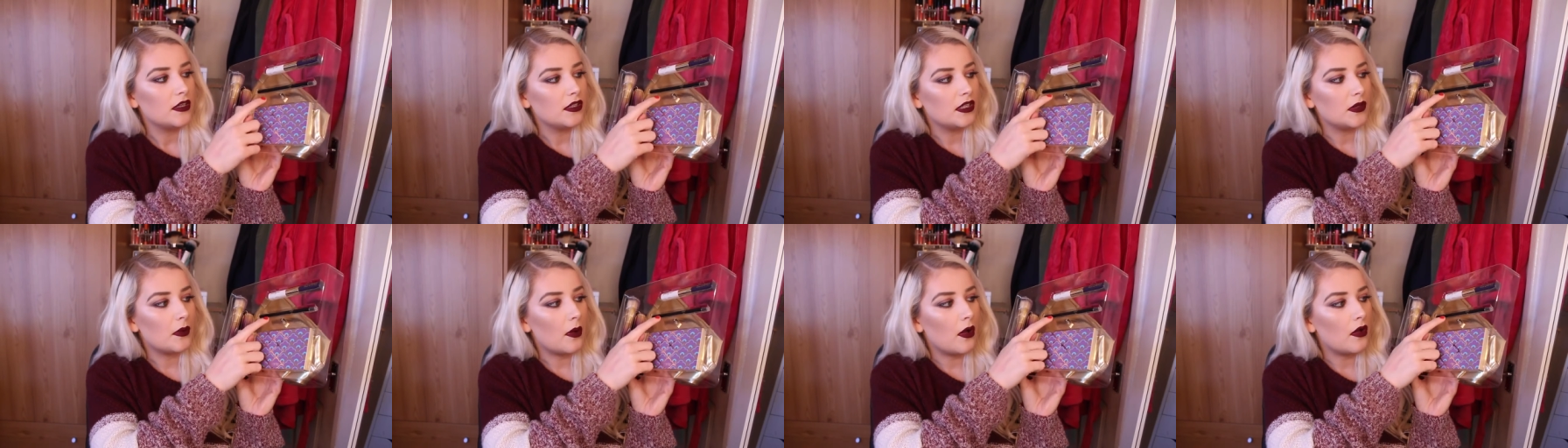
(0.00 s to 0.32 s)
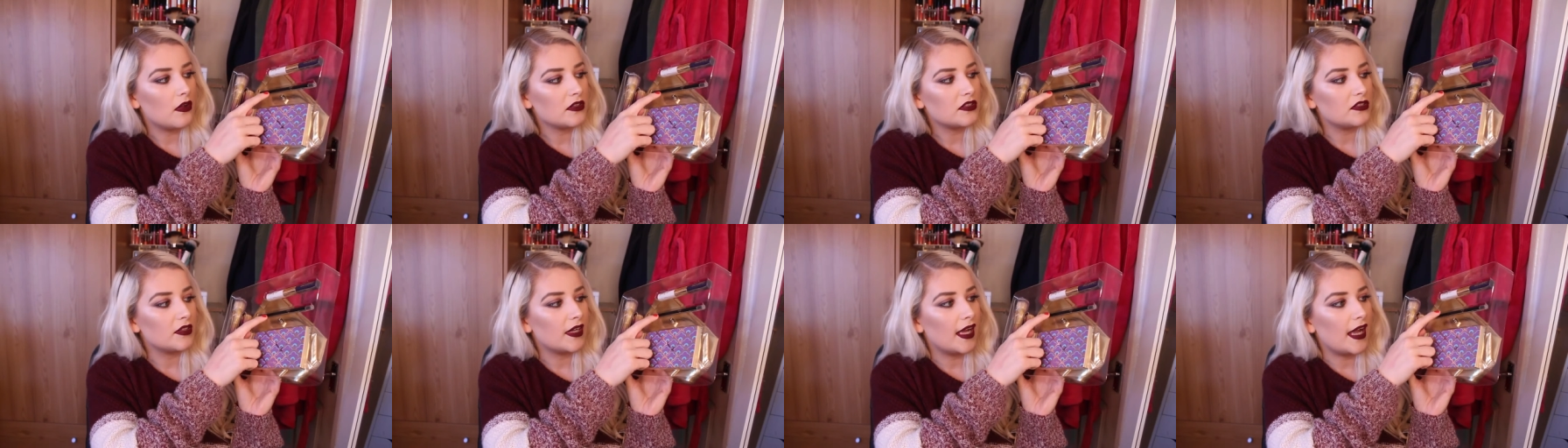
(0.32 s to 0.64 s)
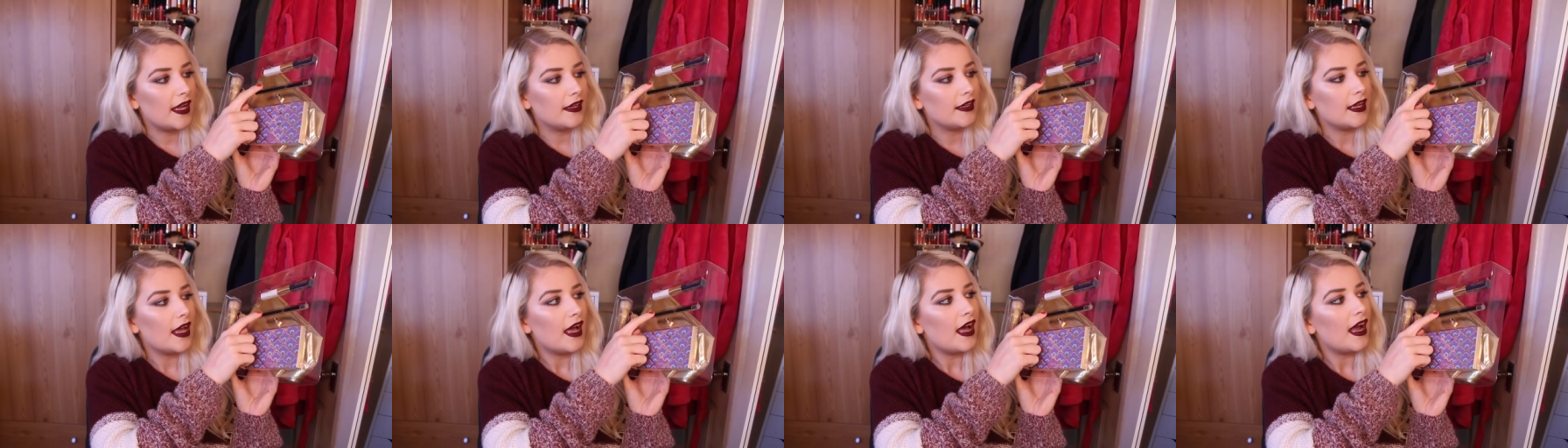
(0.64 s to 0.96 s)
You also
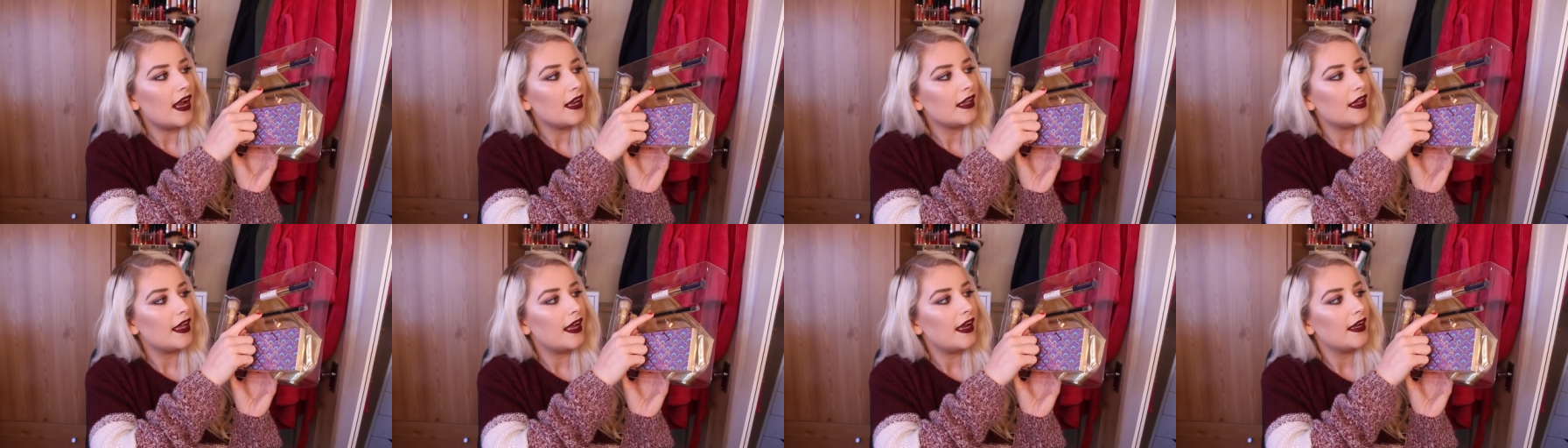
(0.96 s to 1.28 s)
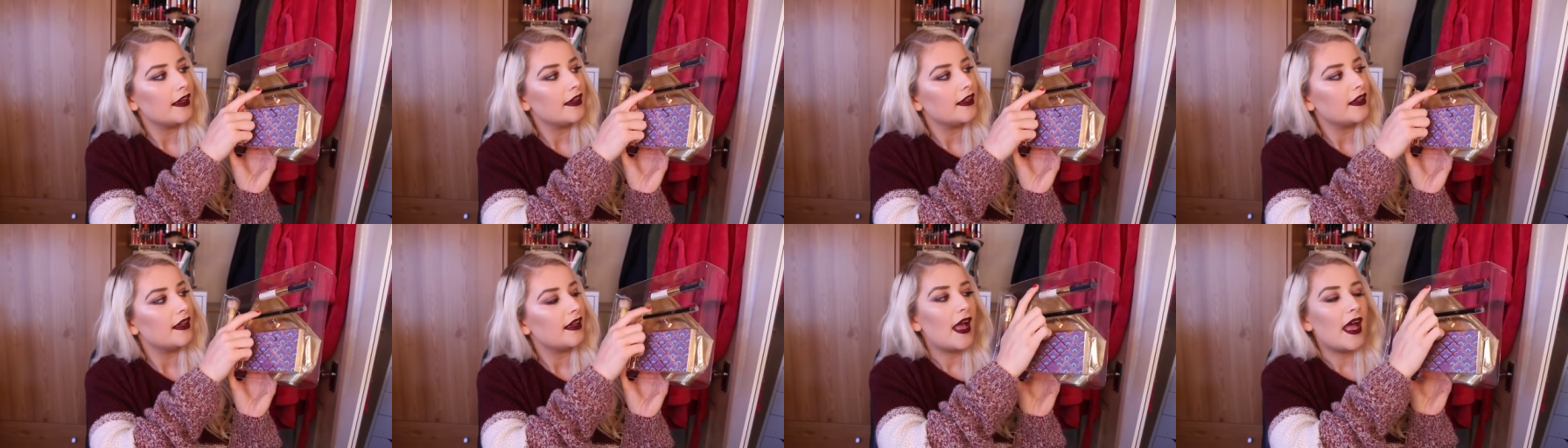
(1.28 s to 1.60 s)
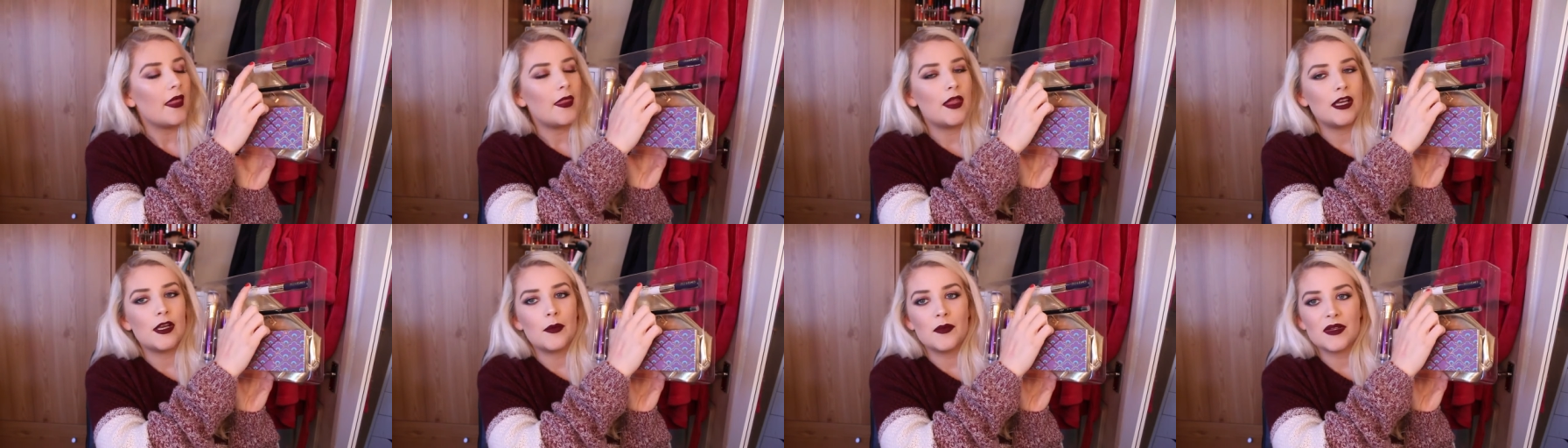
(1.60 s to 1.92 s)
get an eyeliner
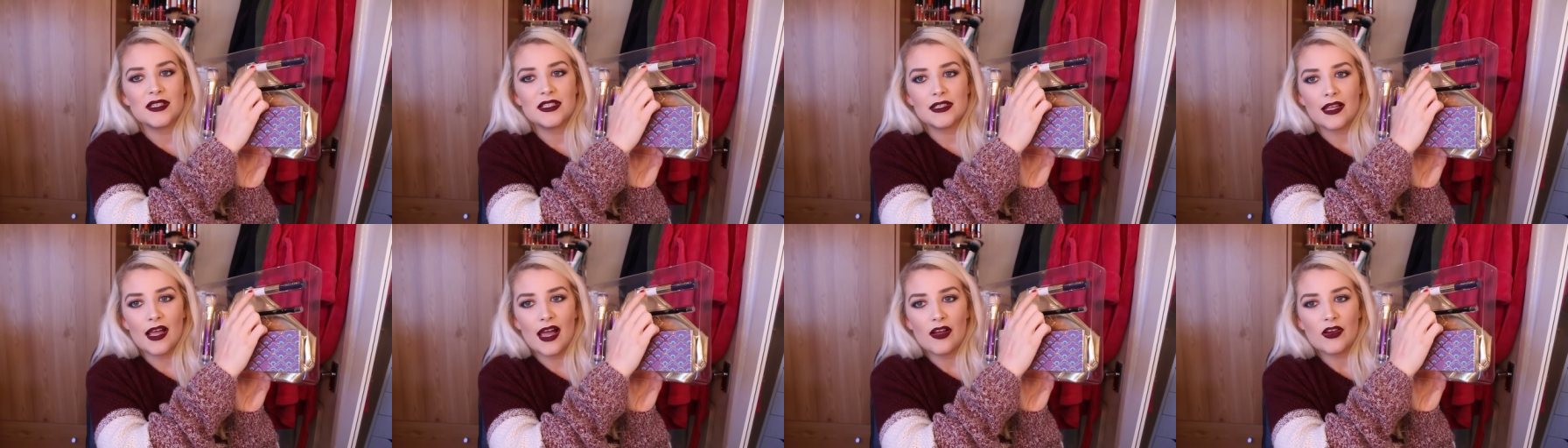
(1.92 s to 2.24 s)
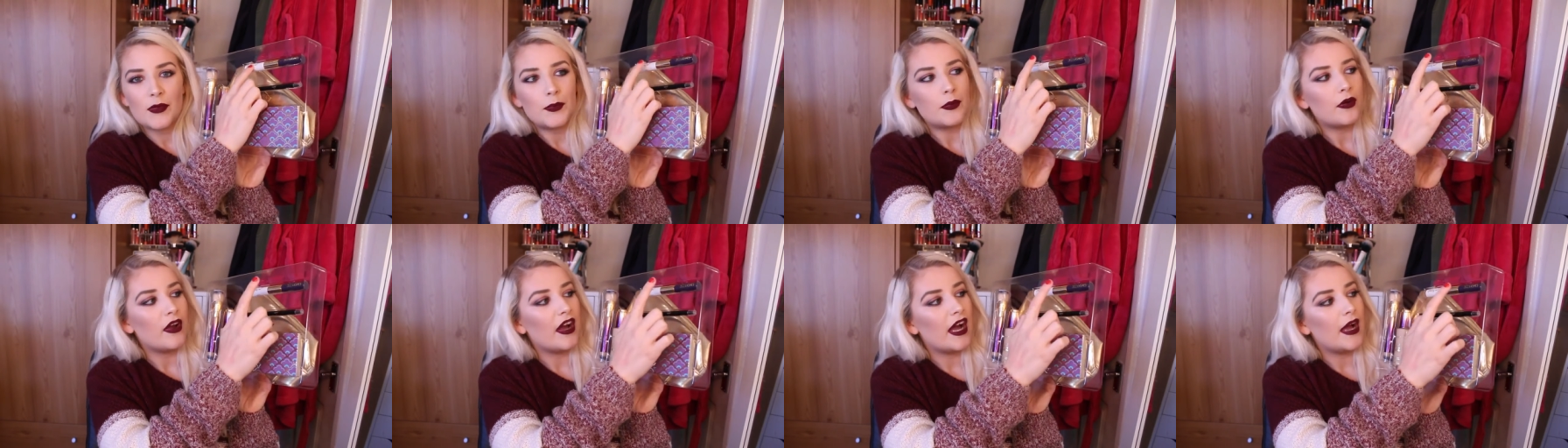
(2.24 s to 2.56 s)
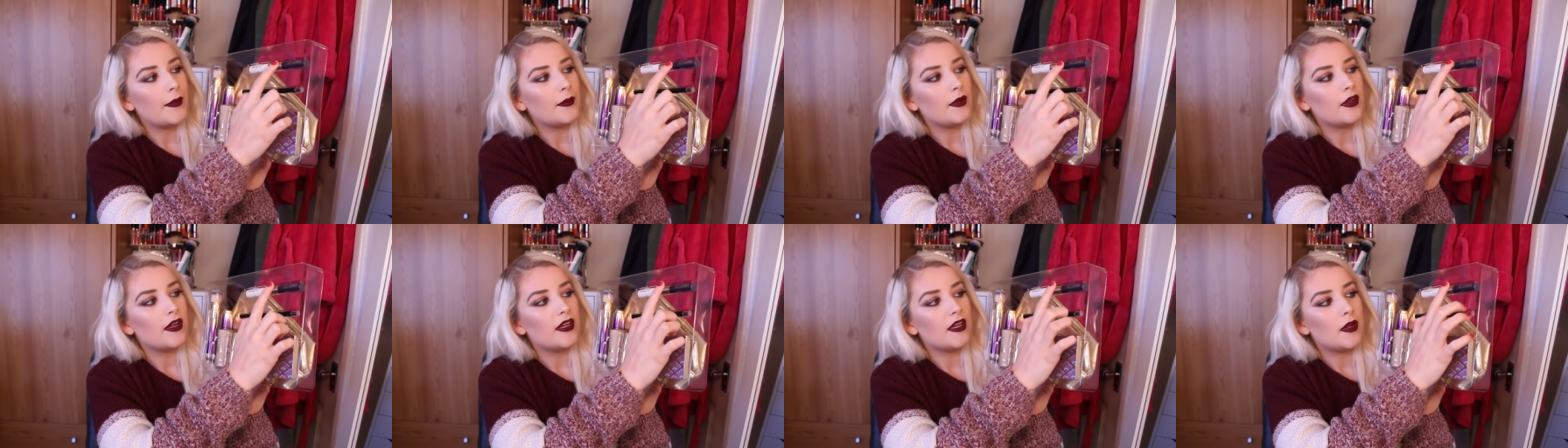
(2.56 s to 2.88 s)
and then a mascara
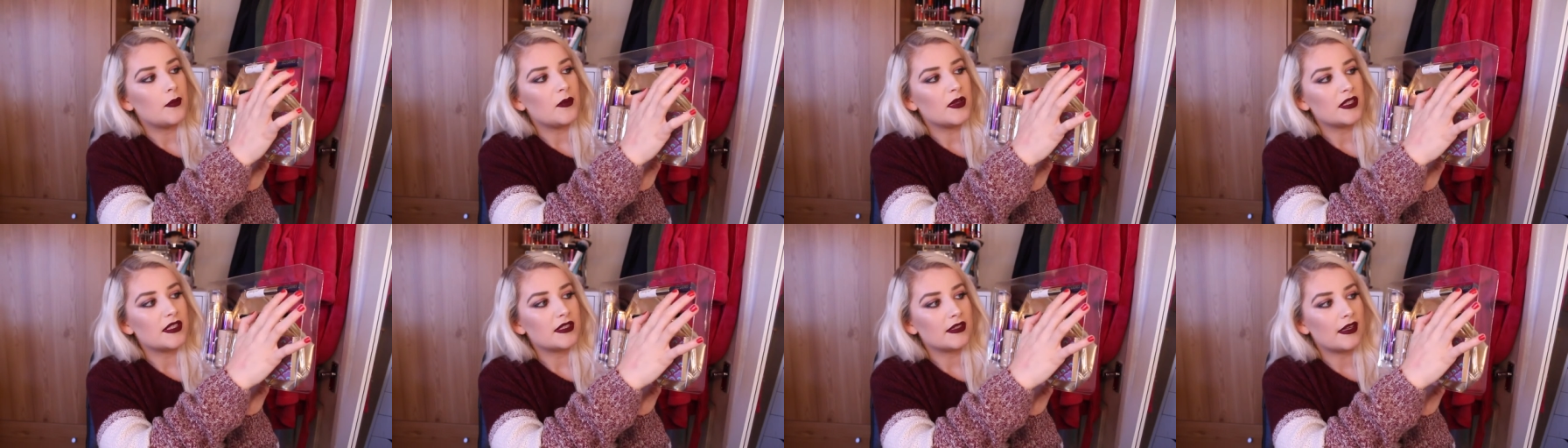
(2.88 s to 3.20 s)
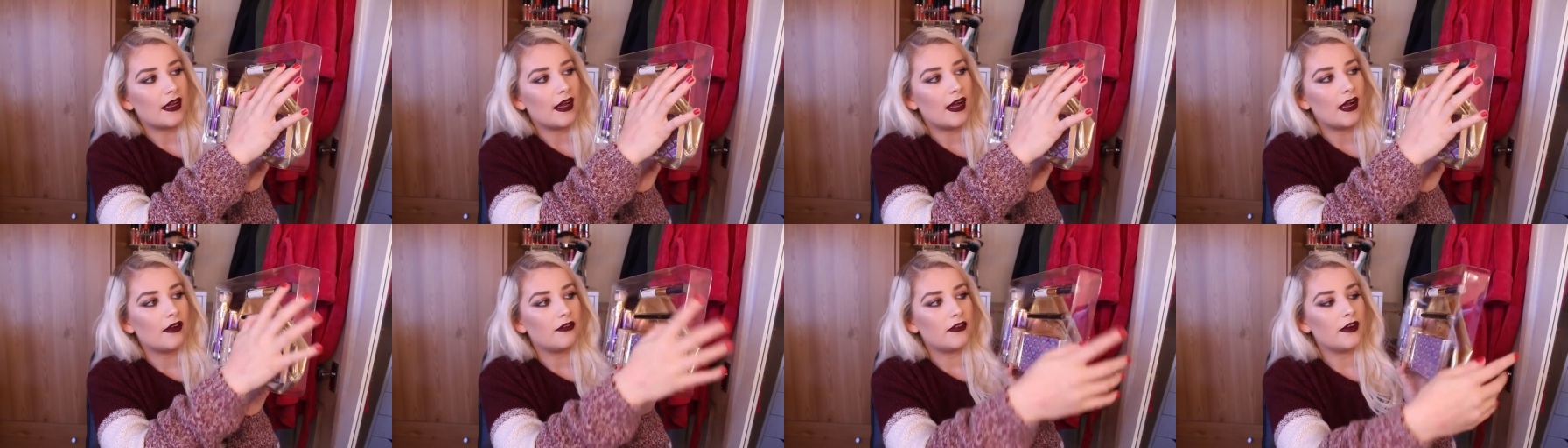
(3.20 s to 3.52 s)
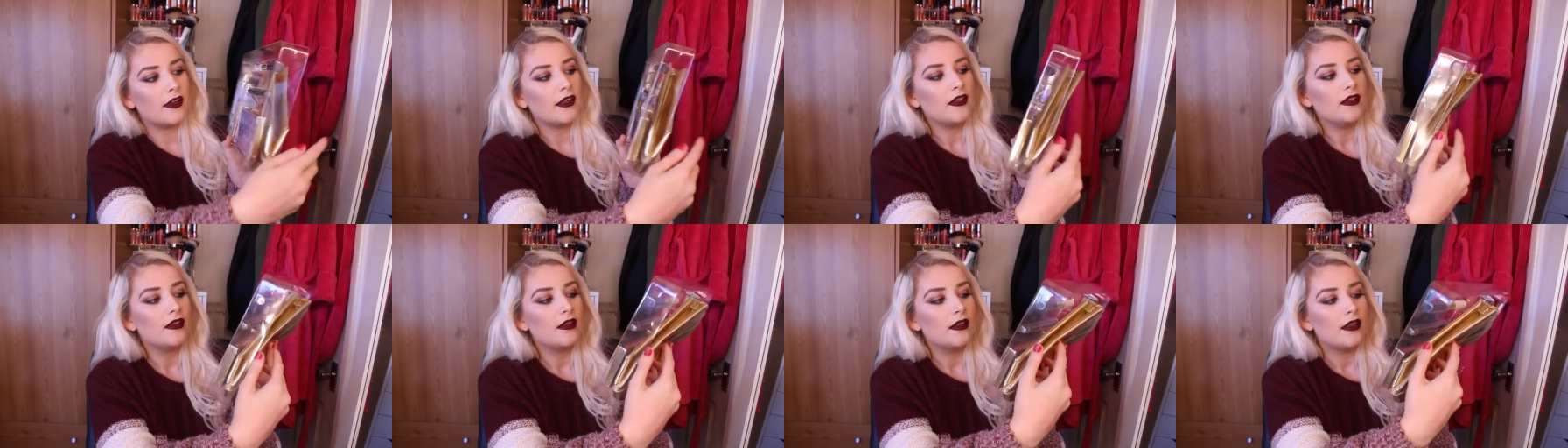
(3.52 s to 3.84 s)
primer and a
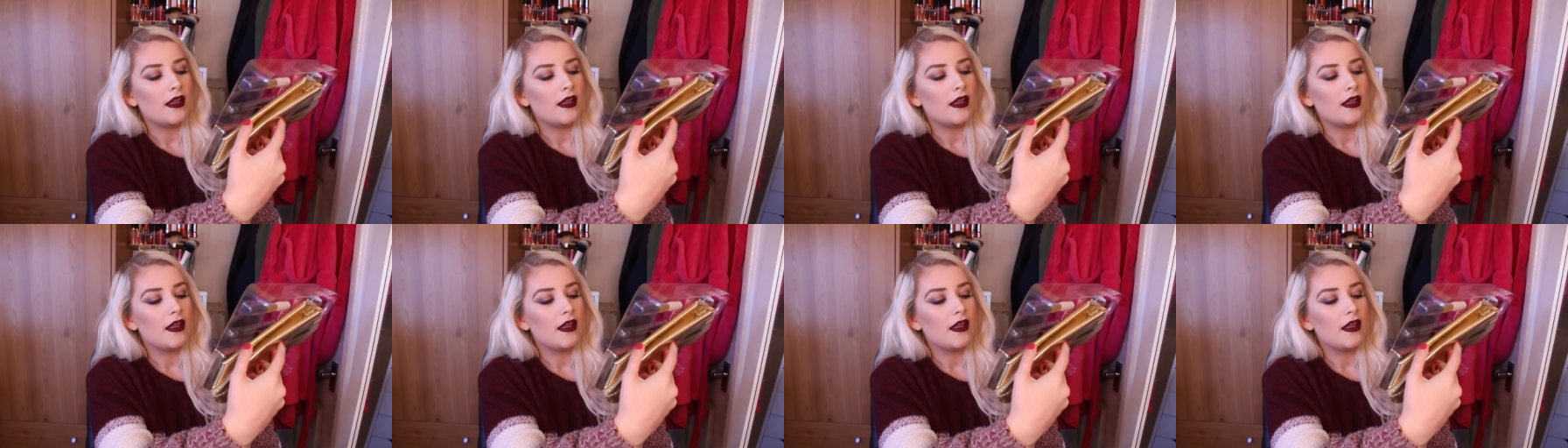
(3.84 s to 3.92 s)
mascara,